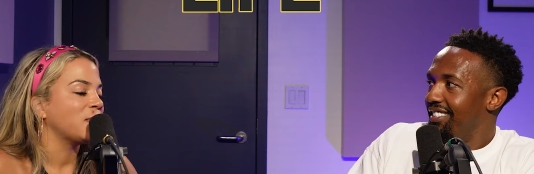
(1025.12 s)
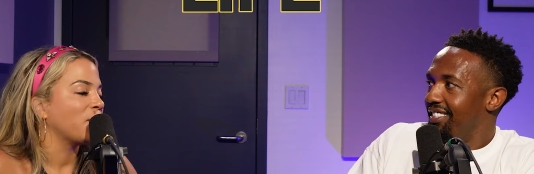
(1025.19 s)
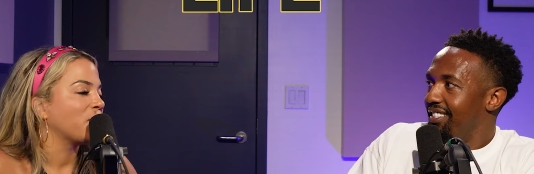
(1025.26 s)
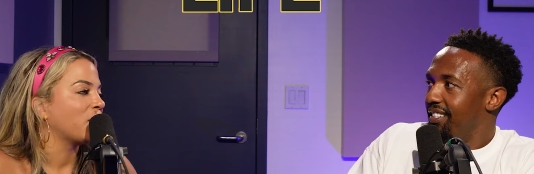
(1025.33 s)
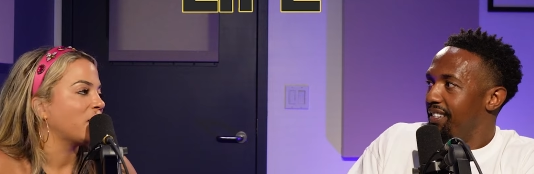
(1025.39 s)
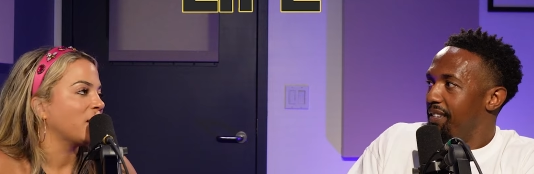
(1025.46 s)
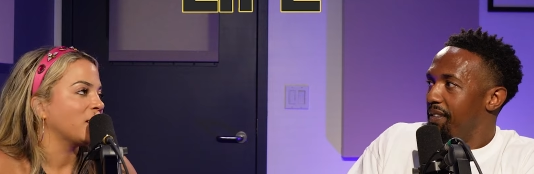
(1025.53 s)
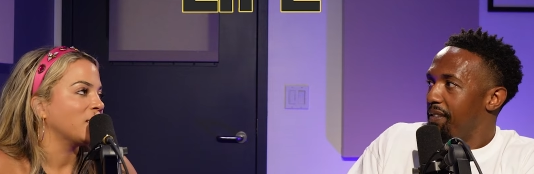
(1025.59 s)

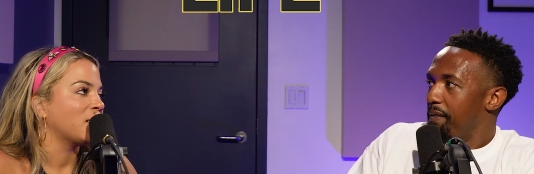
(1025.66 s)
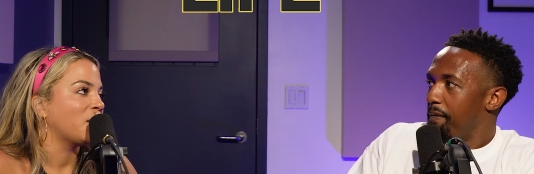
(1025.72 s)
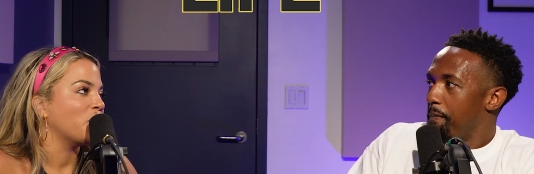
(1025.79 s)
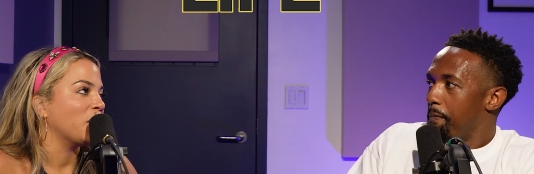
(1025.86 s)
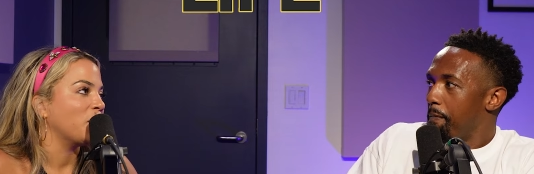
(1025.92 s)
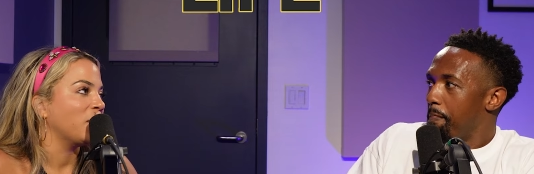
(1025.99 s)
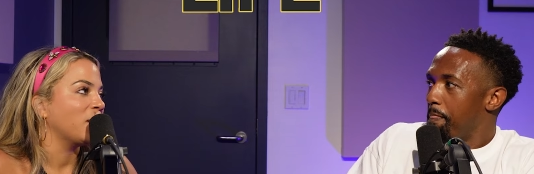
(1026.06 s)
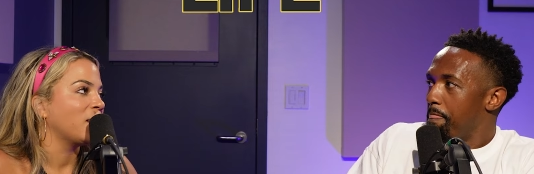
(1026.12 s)
Speaker 1: stuff gonna get
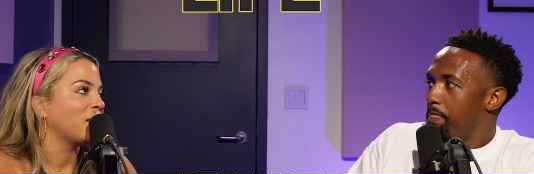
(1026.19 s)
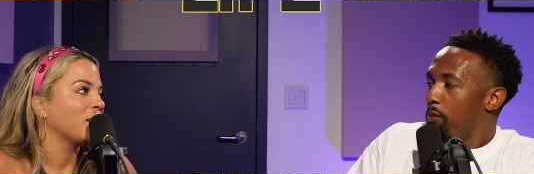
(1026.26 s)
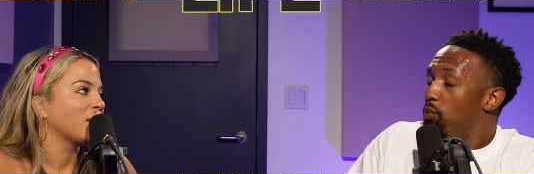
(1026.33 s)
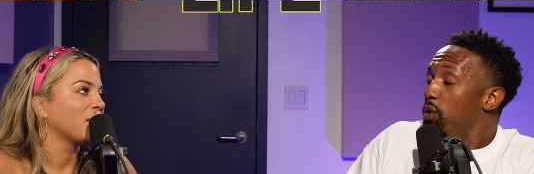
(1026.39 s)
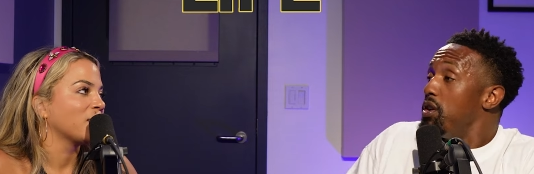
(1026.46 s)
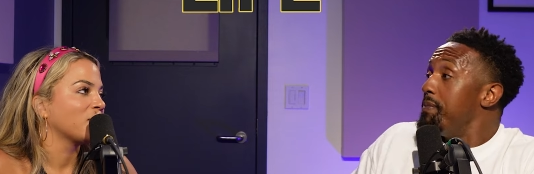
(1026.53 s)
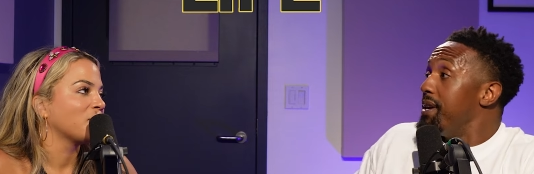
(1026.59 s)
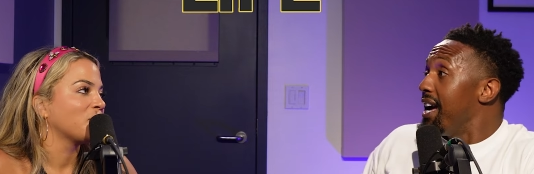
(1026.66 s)
done, baby?
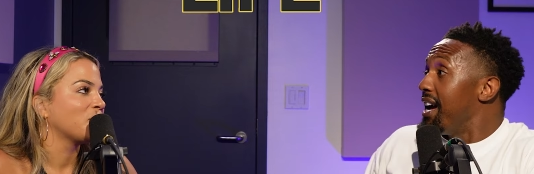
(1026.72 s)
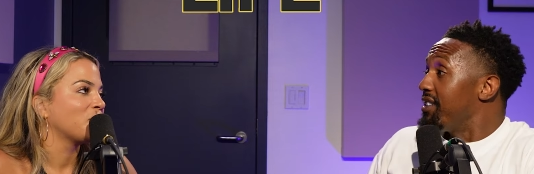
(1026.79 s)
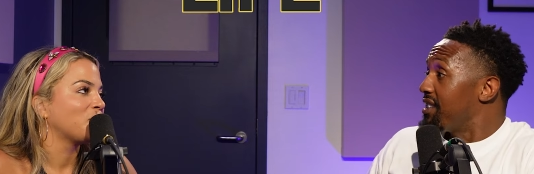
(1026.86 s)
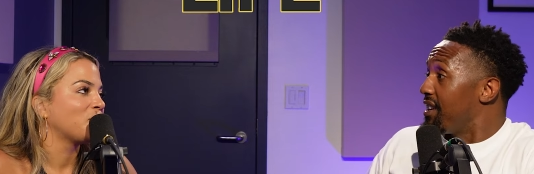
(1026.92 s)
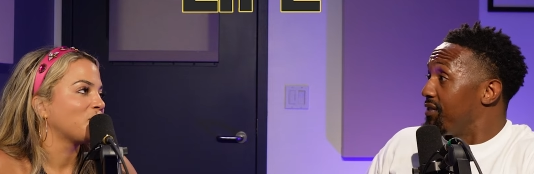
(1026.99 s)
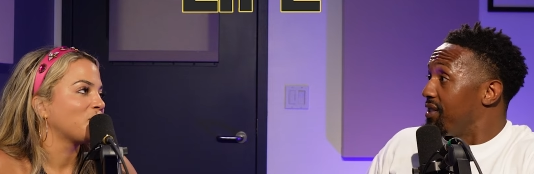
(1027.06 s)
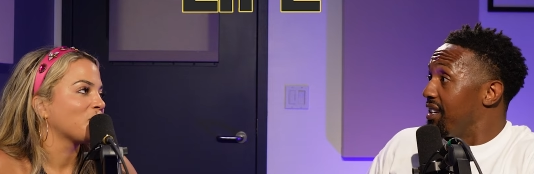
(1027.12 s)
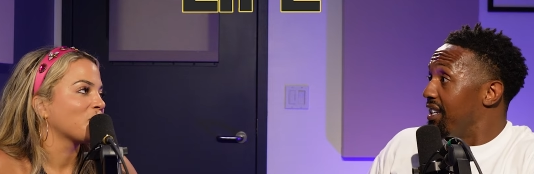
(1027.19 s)
What do you mean? How
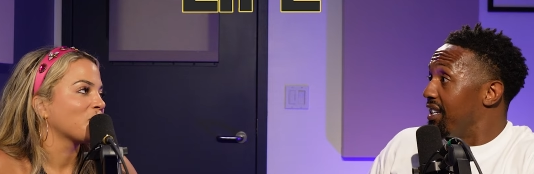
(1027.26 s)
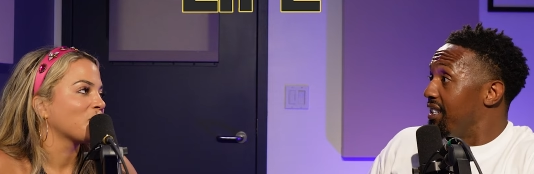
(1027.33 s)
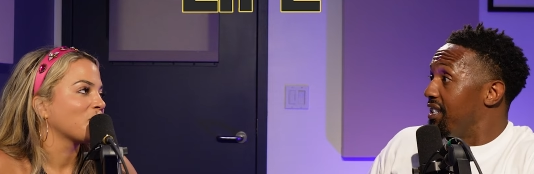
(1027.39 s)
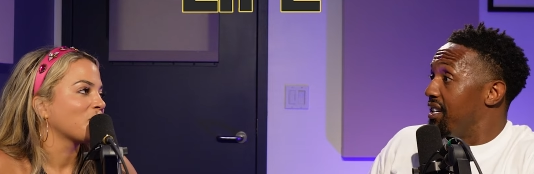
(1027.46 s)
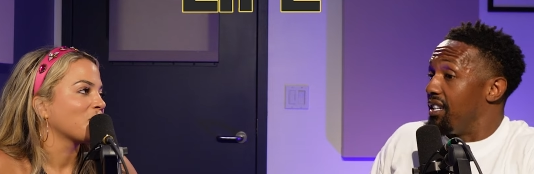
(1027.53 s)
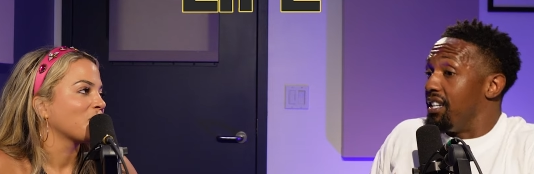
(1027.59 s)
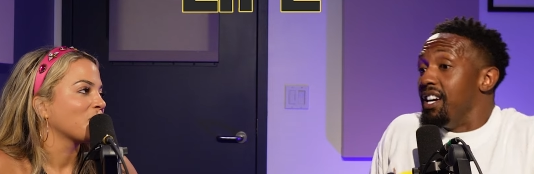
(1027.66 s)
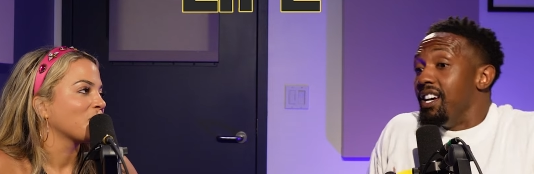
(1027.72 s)
stuff's gonna
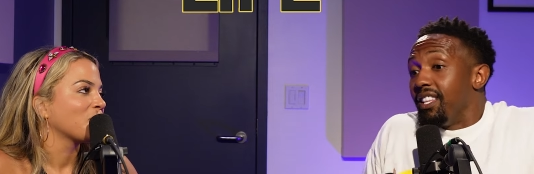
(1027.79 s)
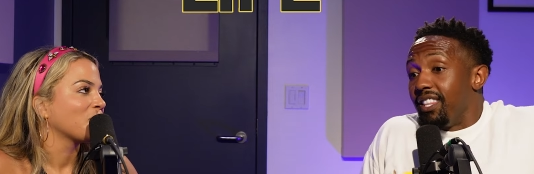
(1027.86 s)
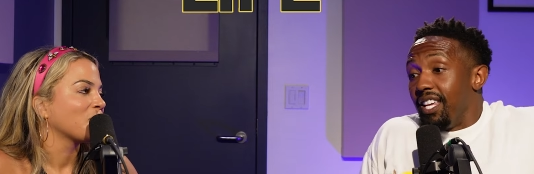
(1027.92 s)
get done?